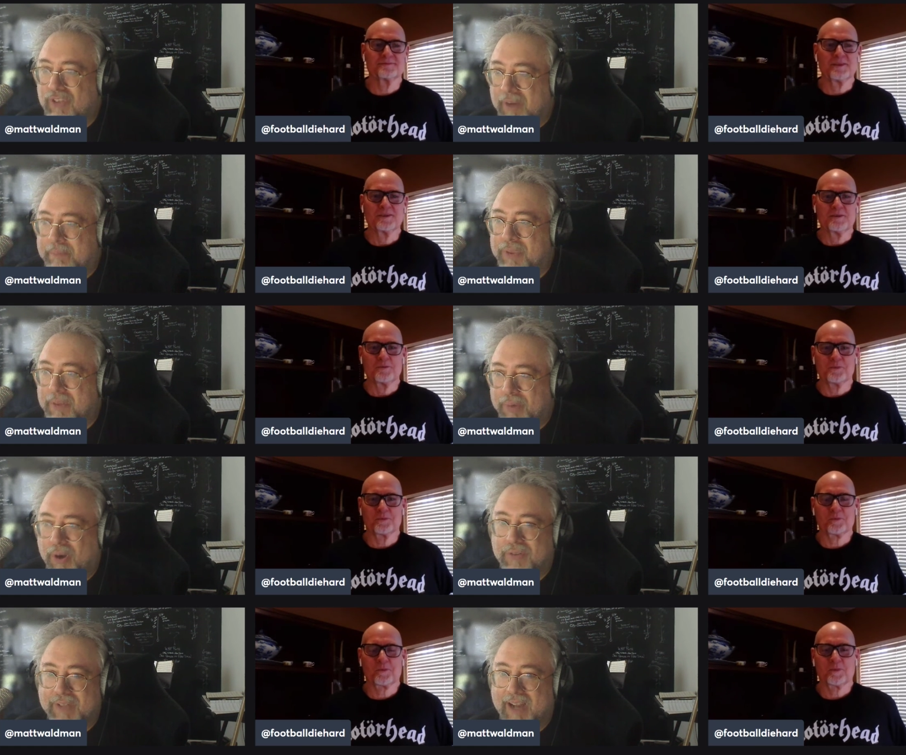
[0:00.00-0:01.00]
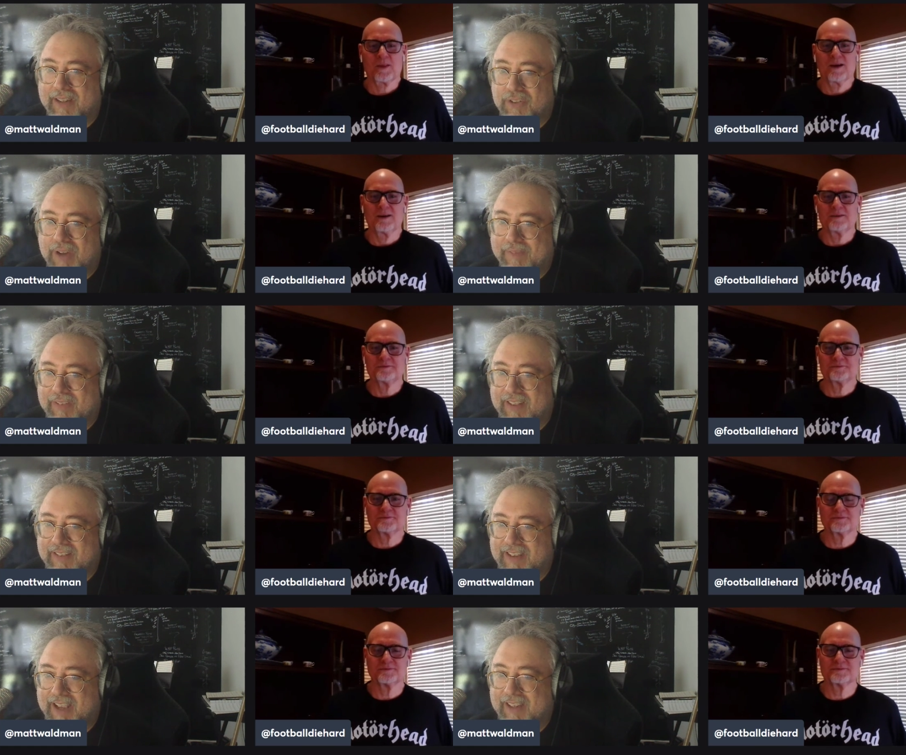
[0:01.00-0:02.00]
Speaker 1: dump the ball down to Travis
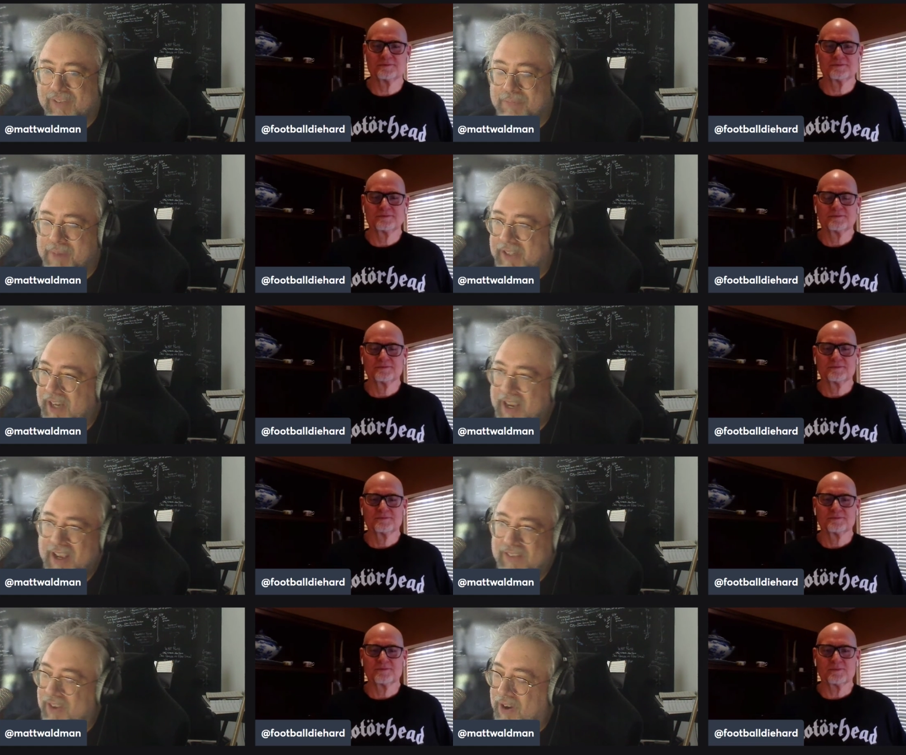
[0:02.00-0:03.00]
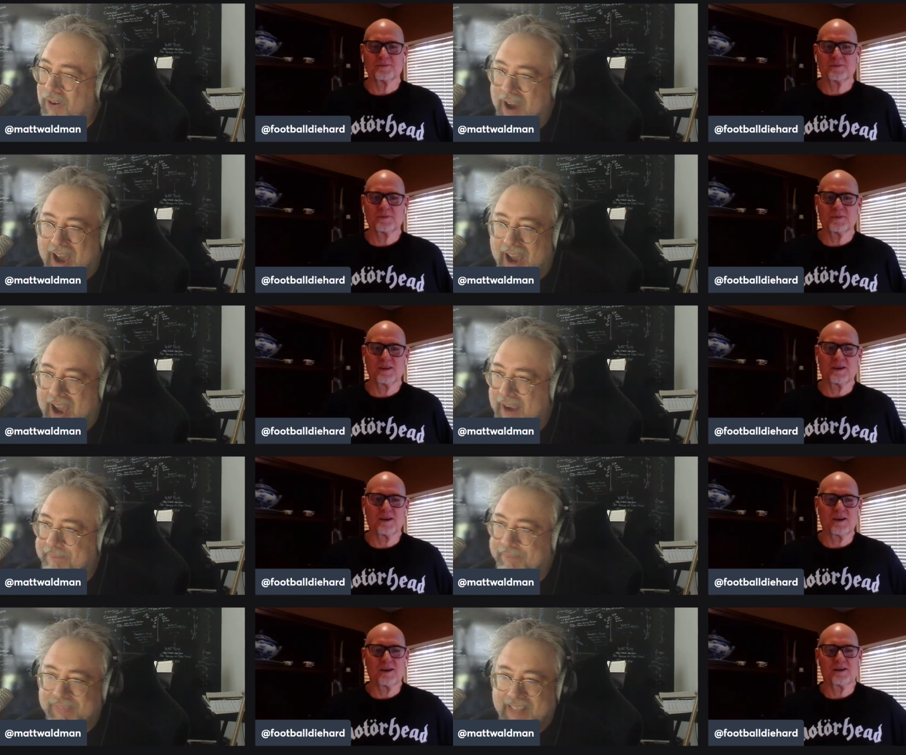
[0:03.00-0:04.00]
Etienne as much. So
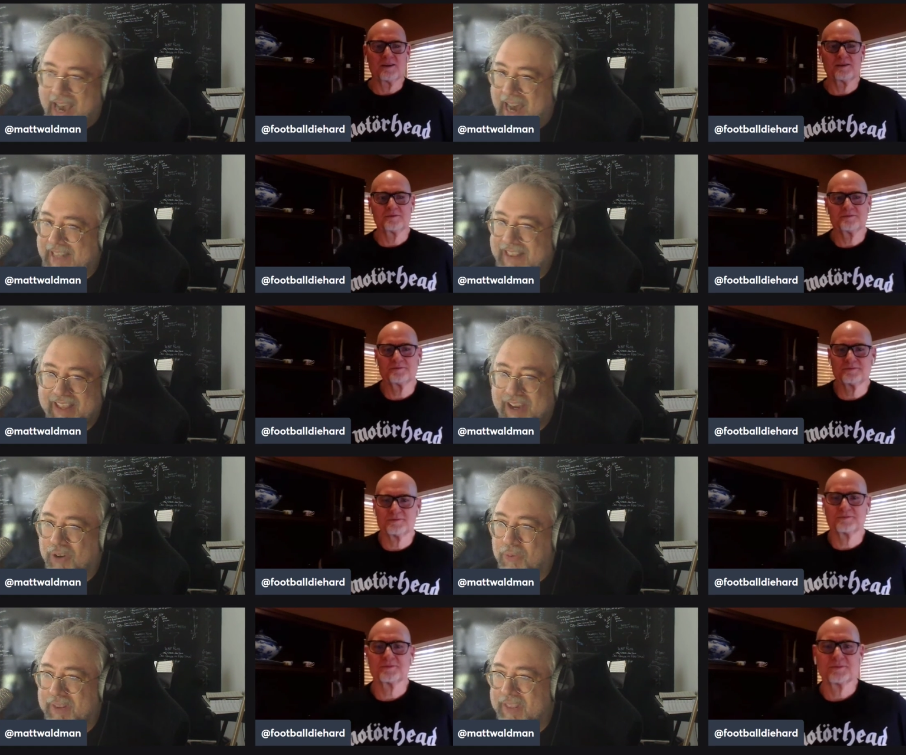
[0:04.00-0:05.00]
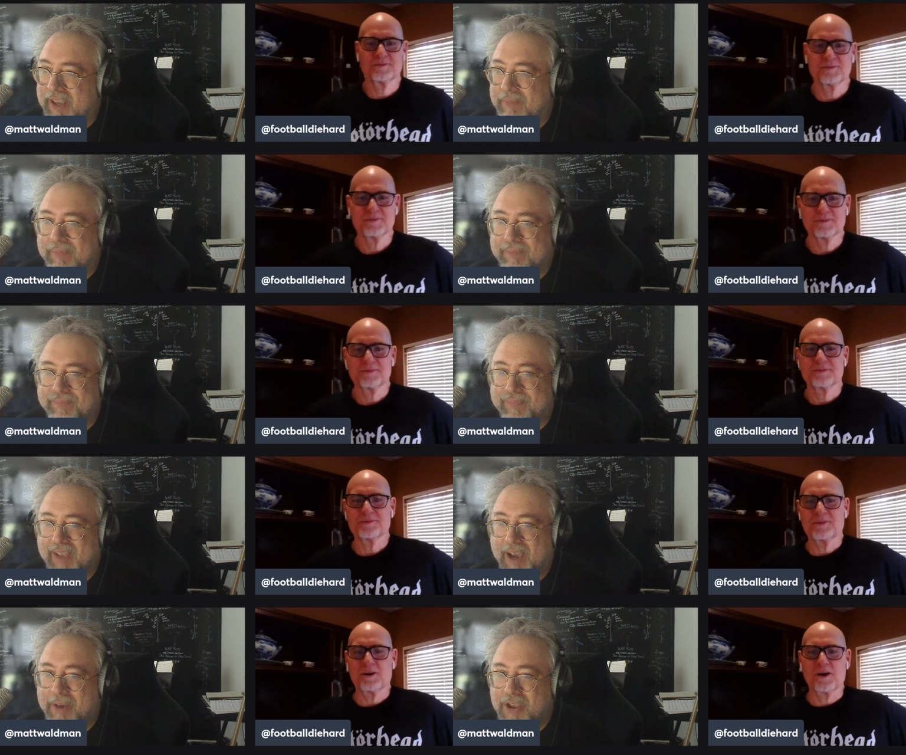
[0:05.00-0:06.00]
I'm not there with him.
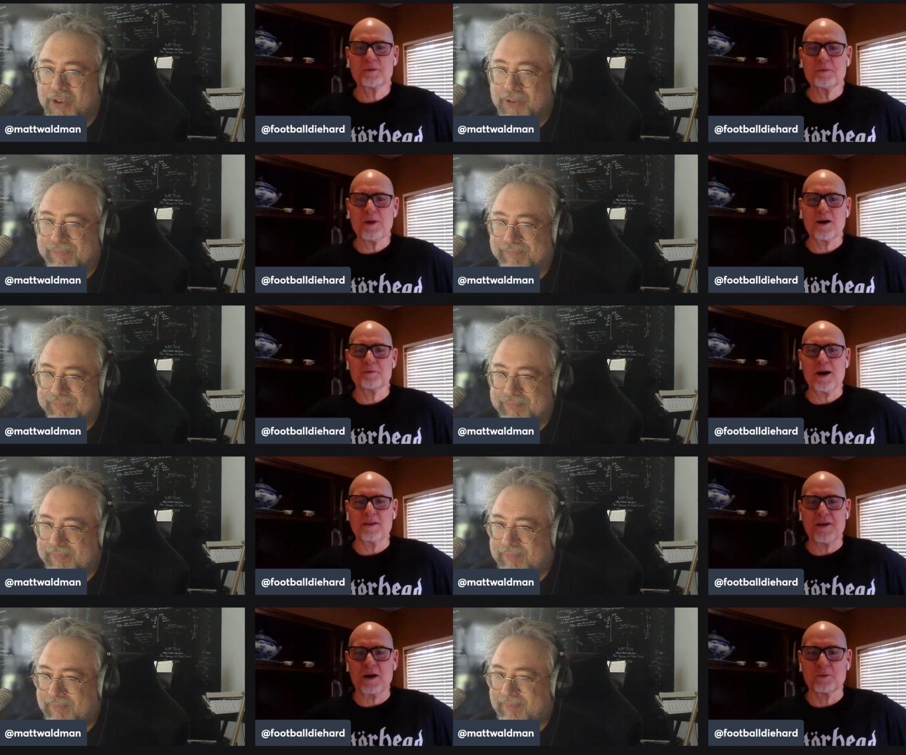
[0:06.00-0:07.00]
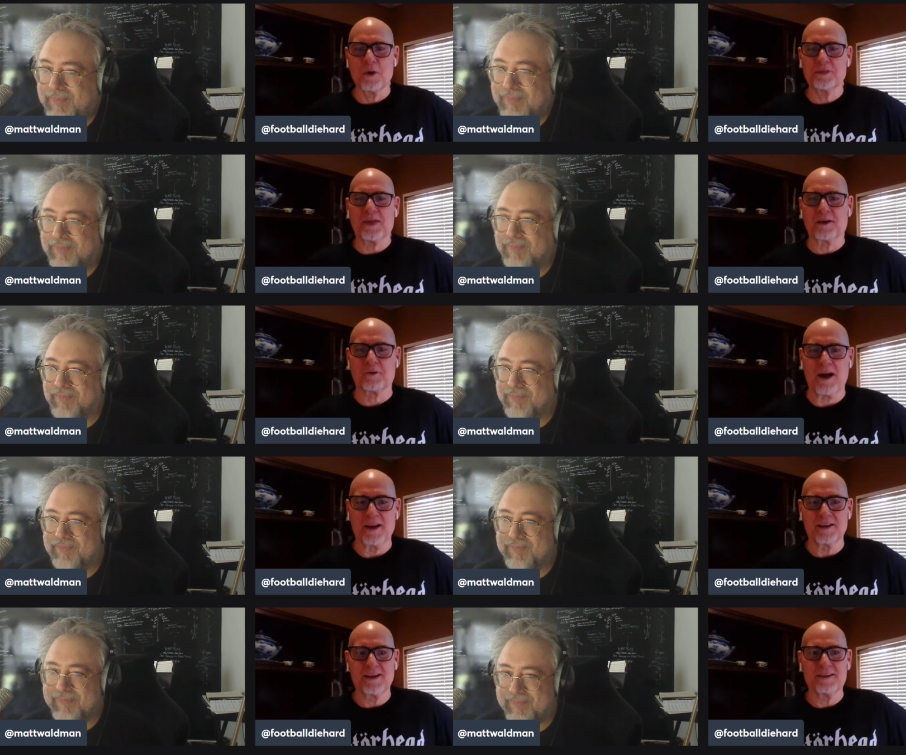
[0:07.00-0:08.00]
How about
Speaker 2: you? Urban Meyer might have had one thing
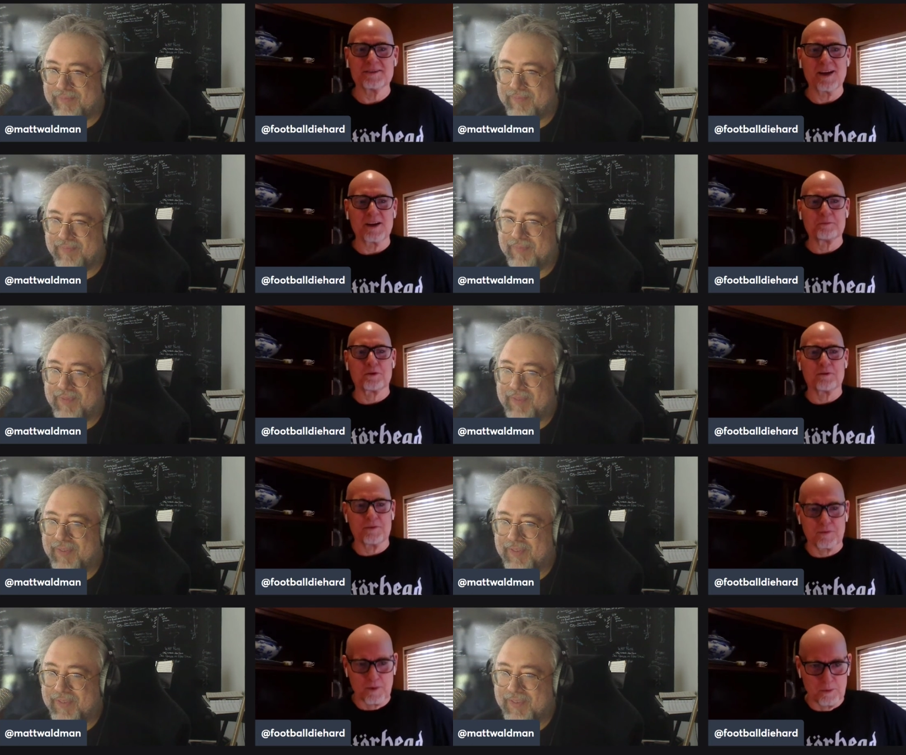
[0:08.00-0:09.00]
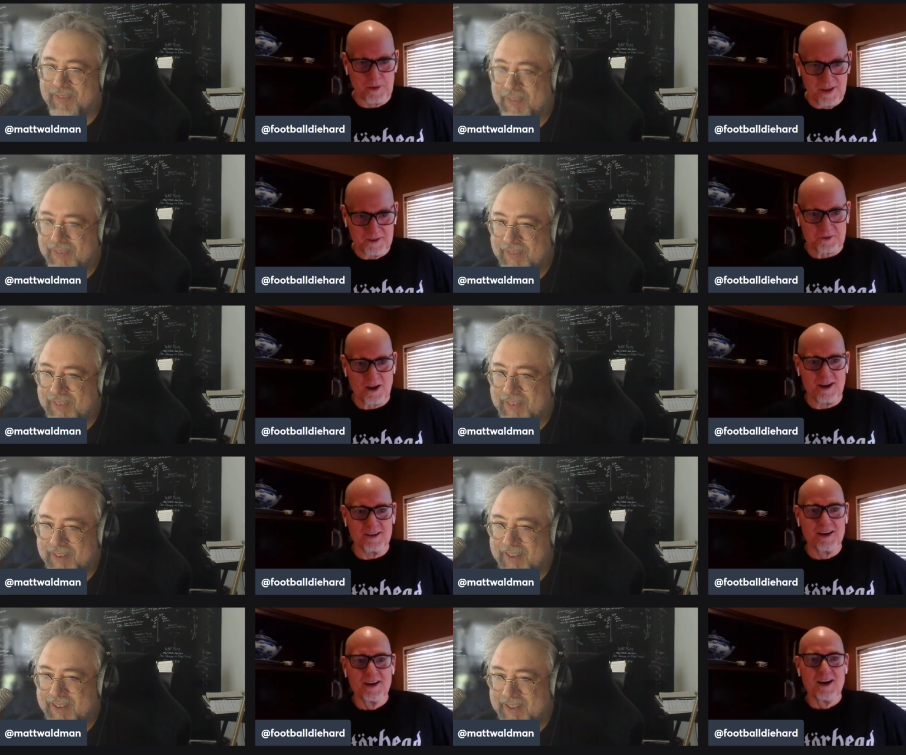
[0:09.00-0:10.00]
right. He's like a peripheral piece,
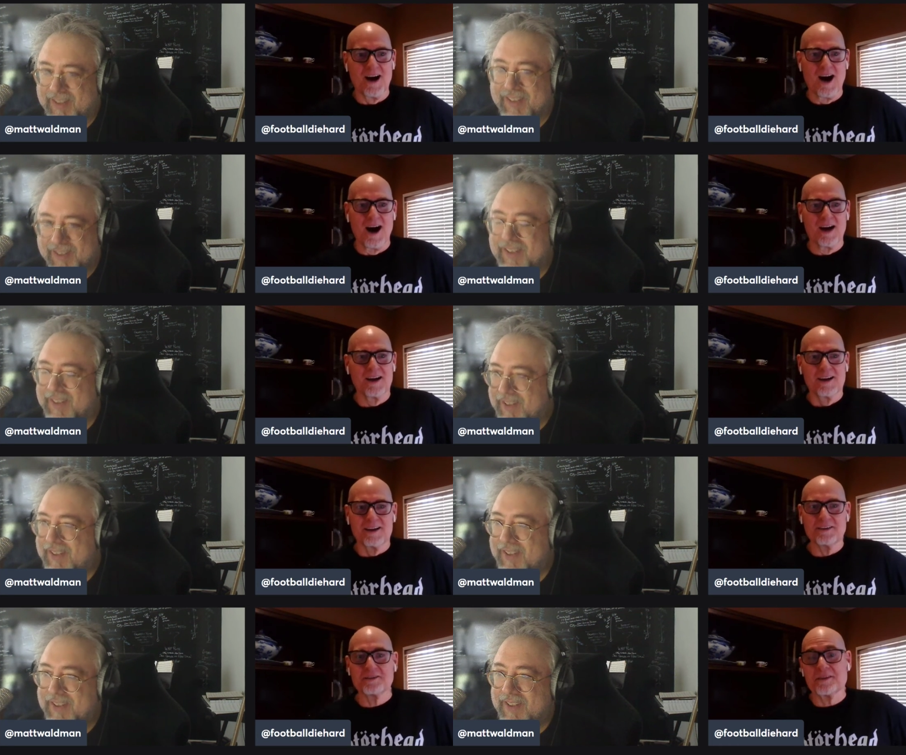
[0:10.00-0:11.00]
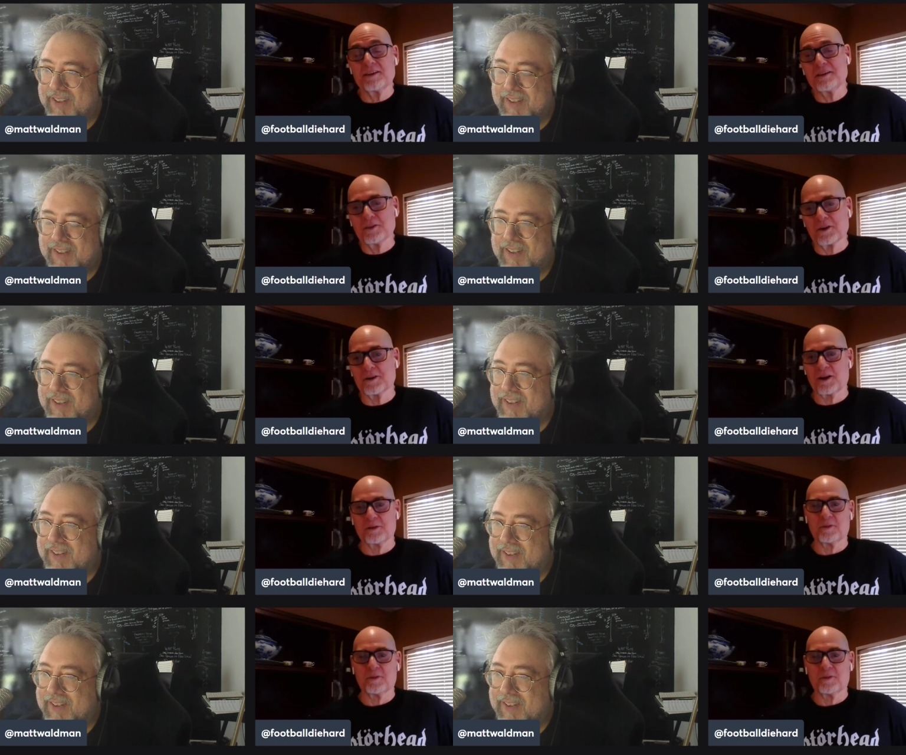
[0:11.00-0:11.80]
right? Uh, he just he didn't look good on the